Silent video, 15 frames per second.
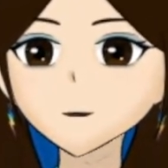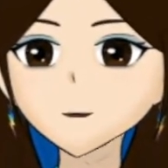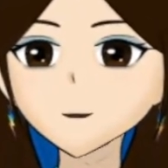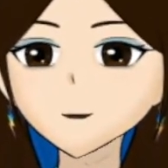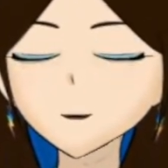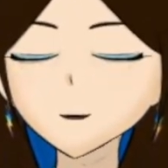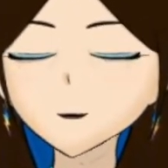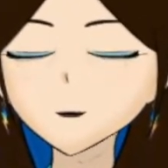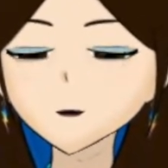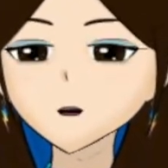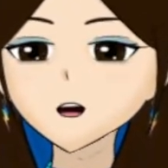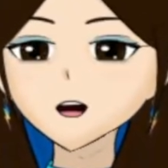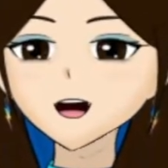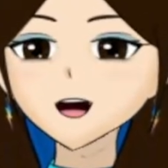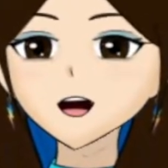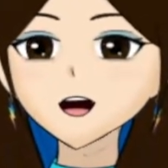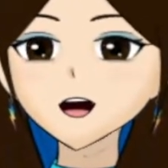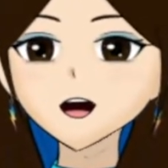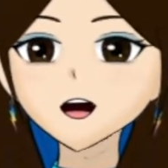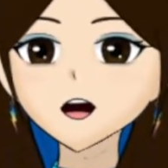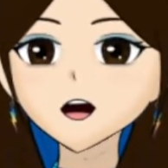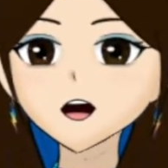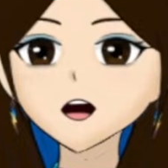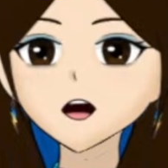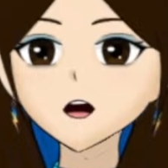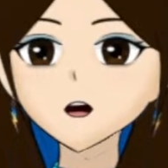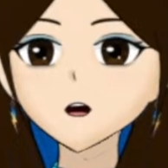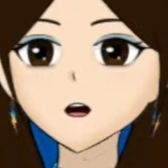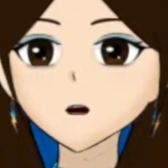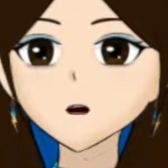And the title of the movies
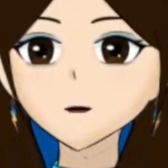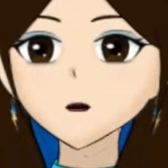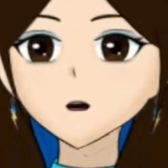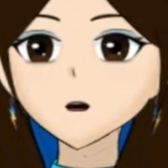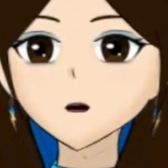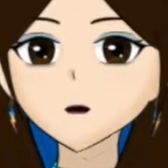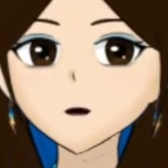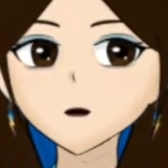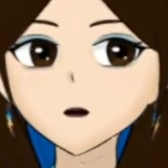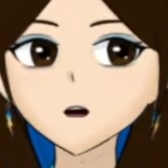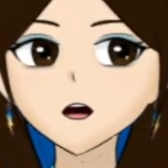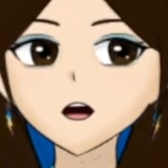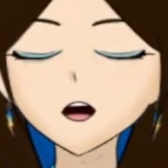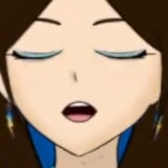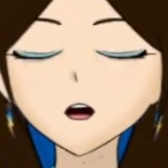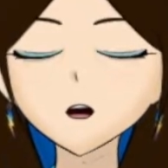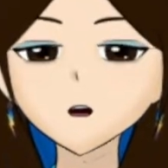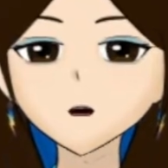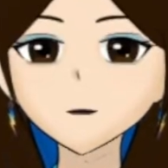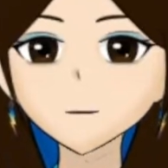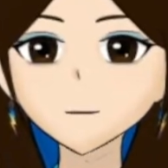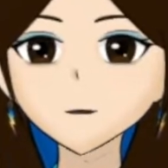did not include the Bunny Girl Senpai.